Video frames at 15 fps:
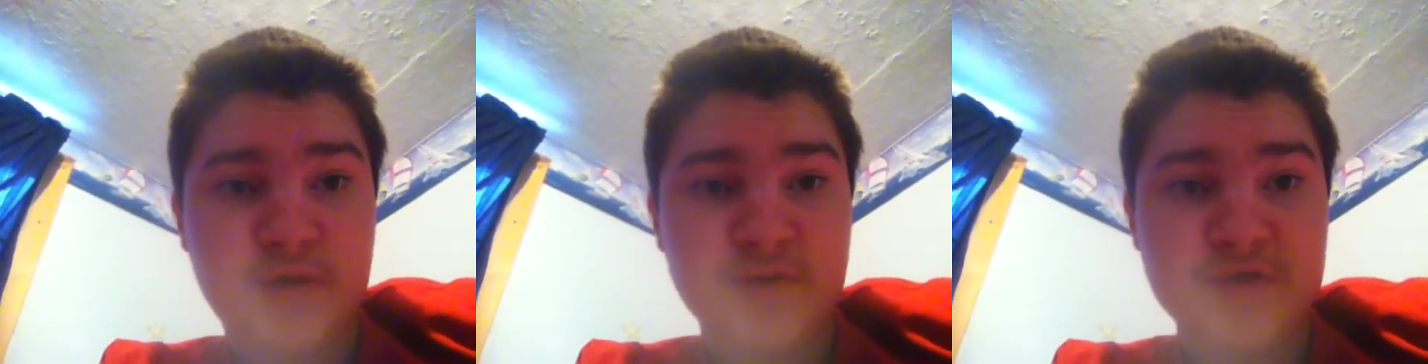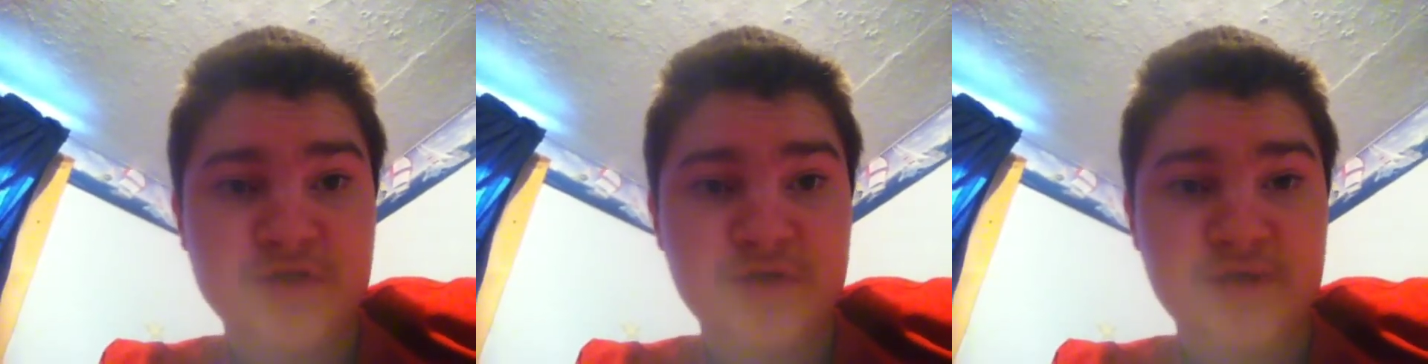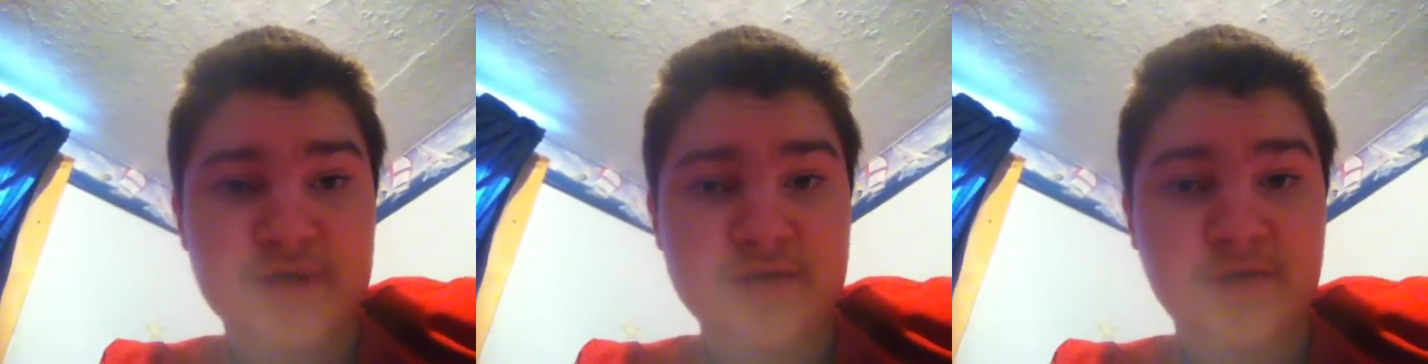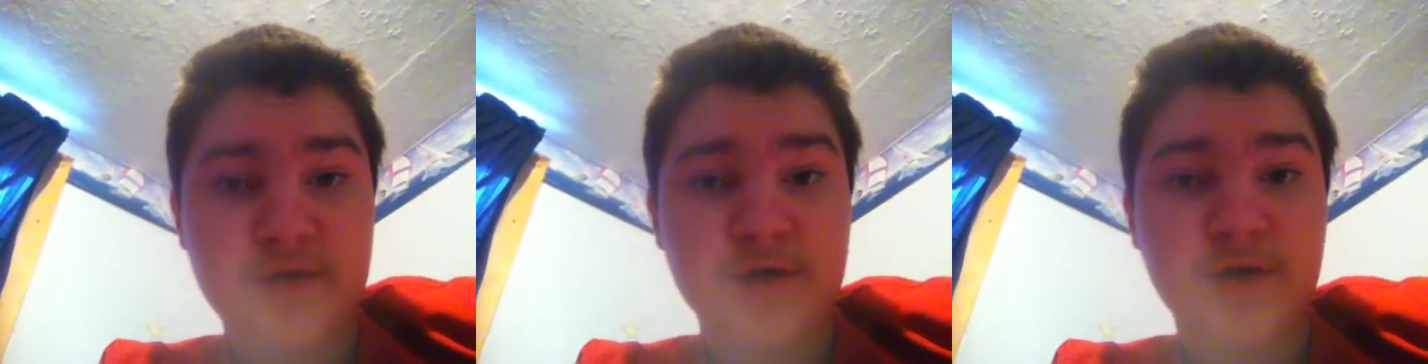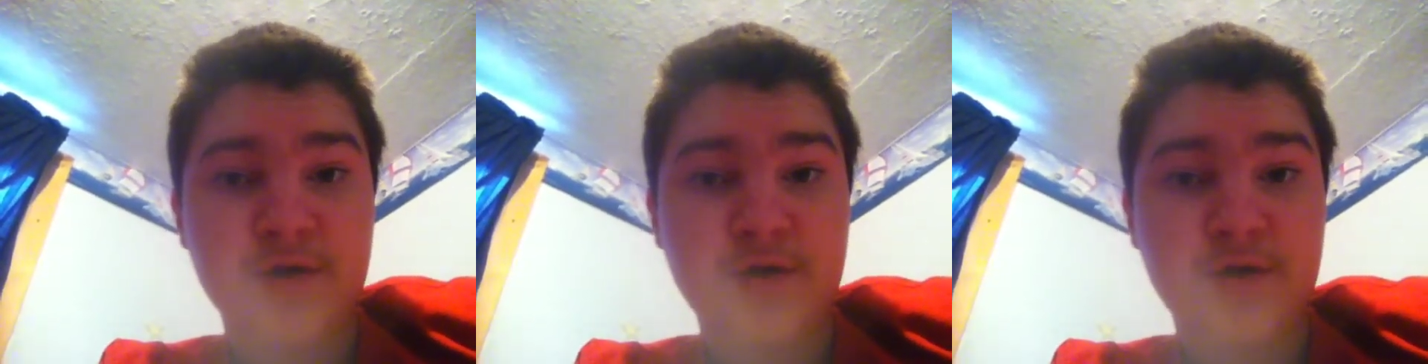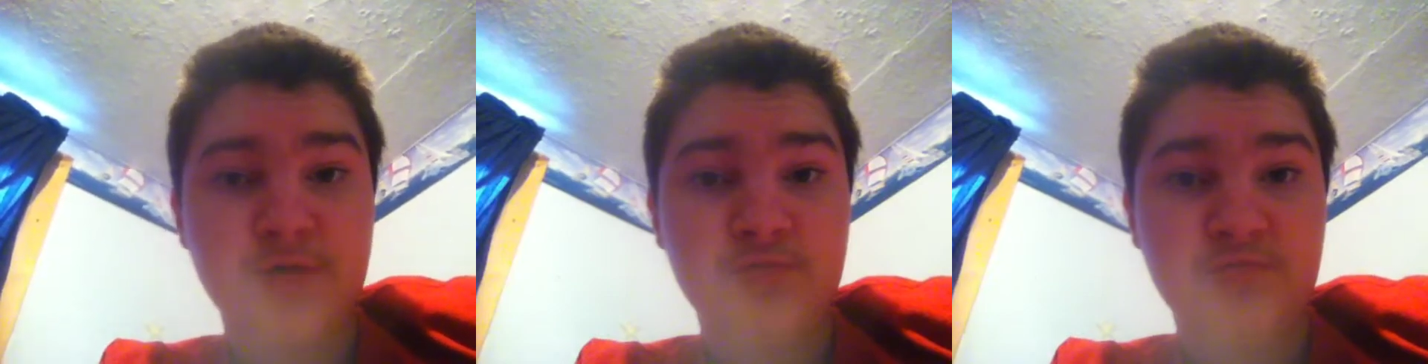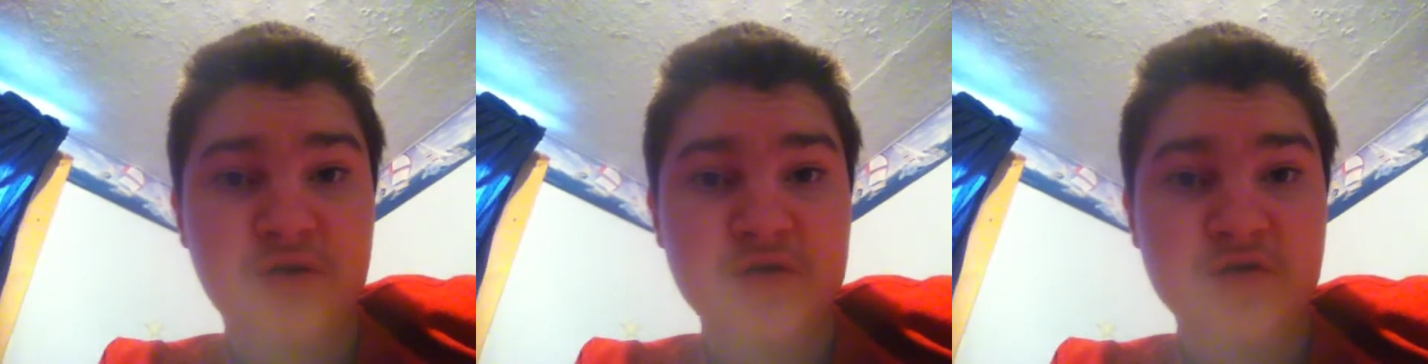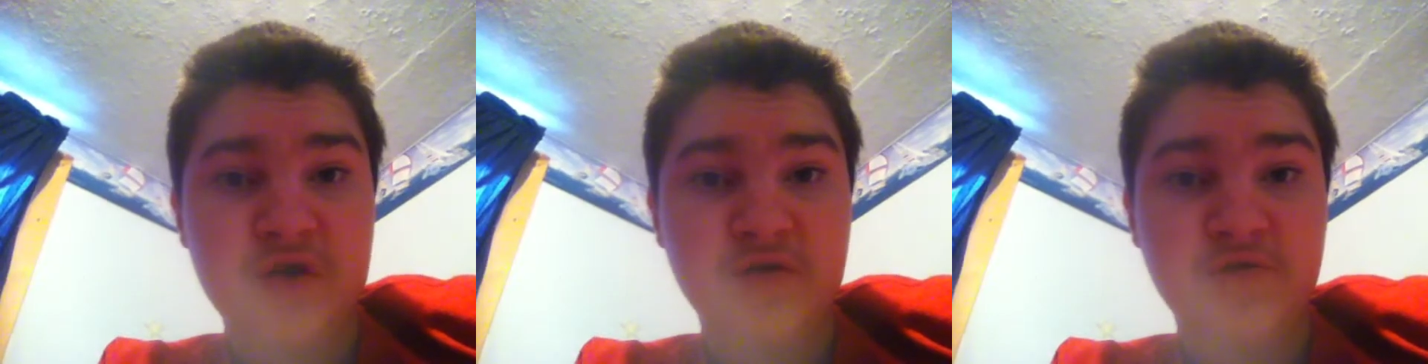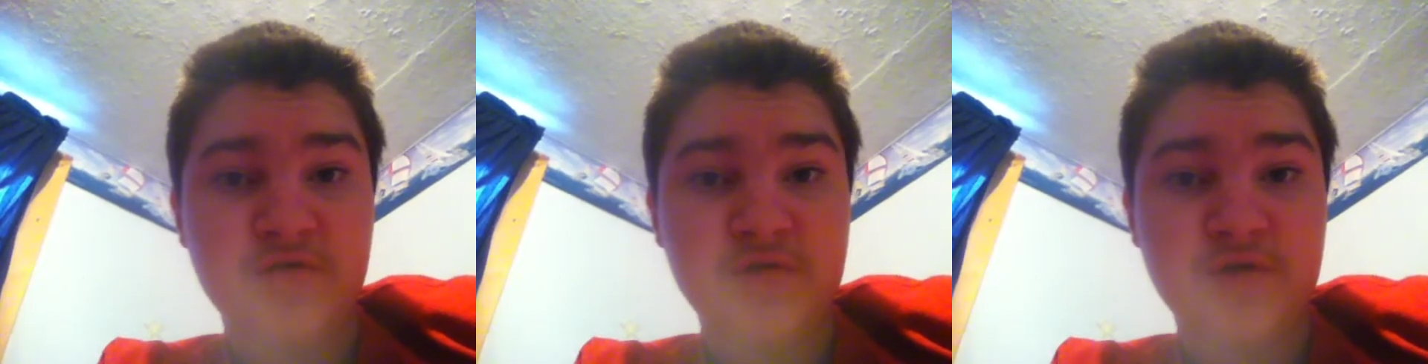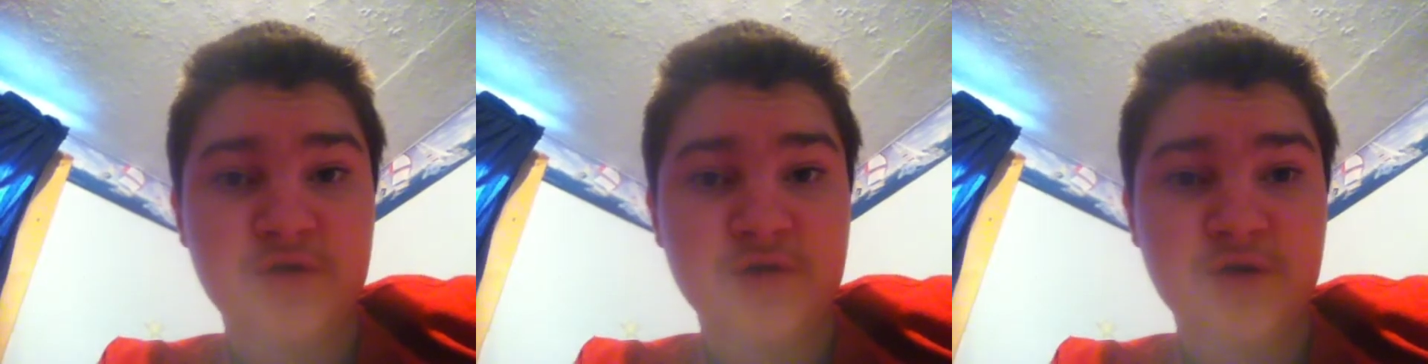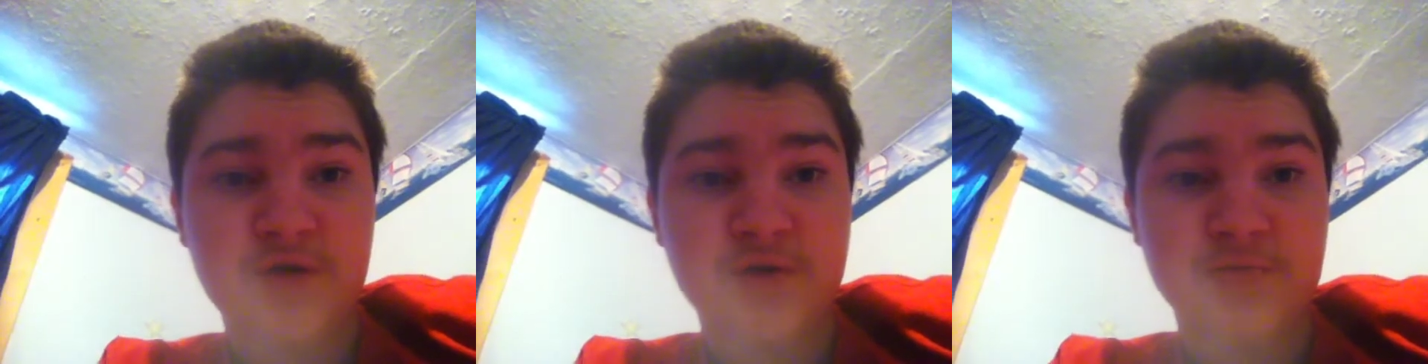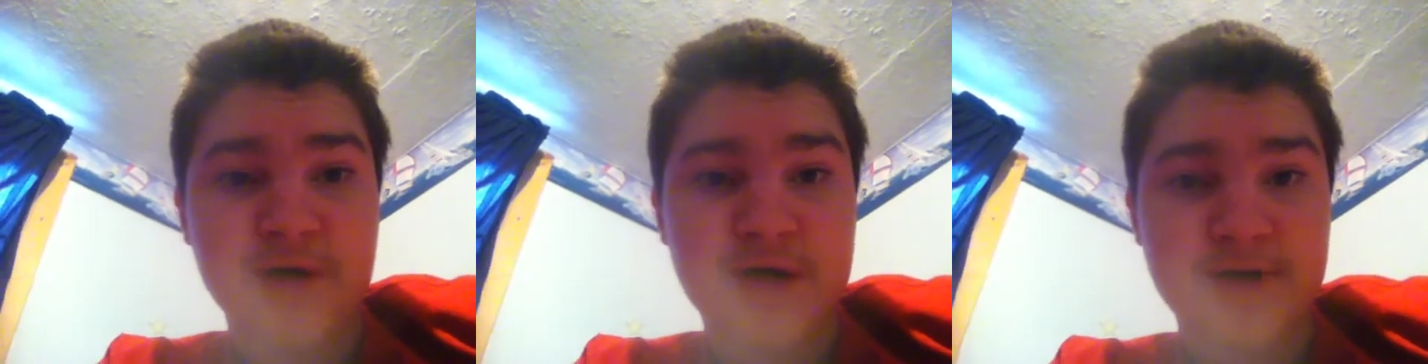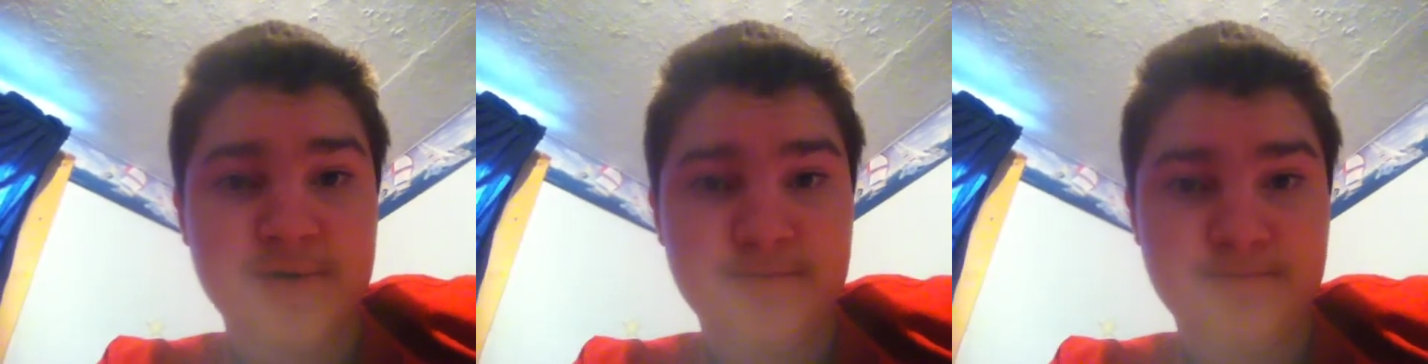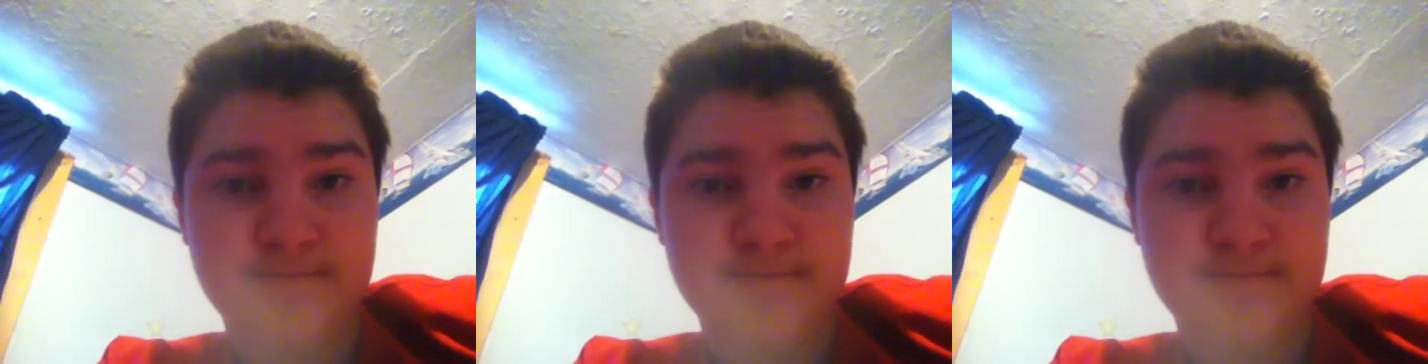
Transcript: I'll see you guys later. Peace off, goodbye.